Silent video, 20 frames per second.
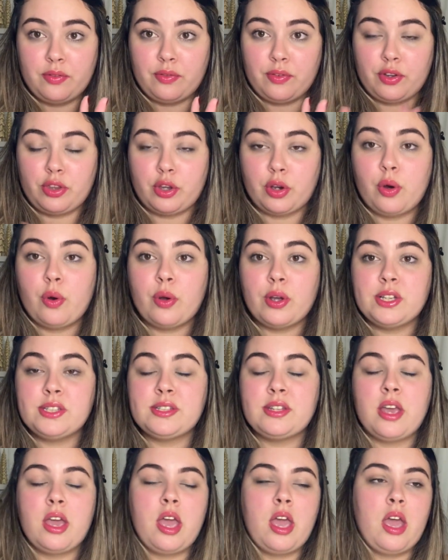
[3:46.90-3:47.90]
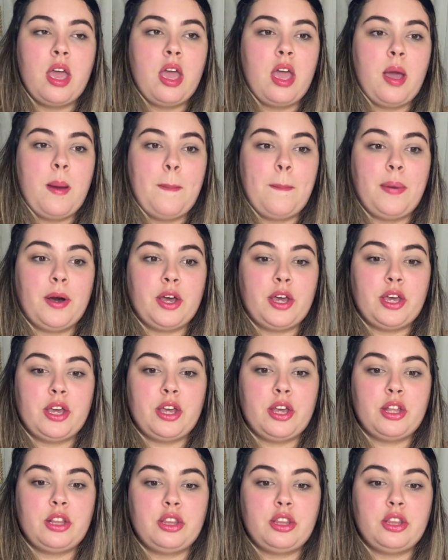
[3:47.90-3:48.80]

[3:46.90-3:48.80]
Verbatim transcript: for the course. But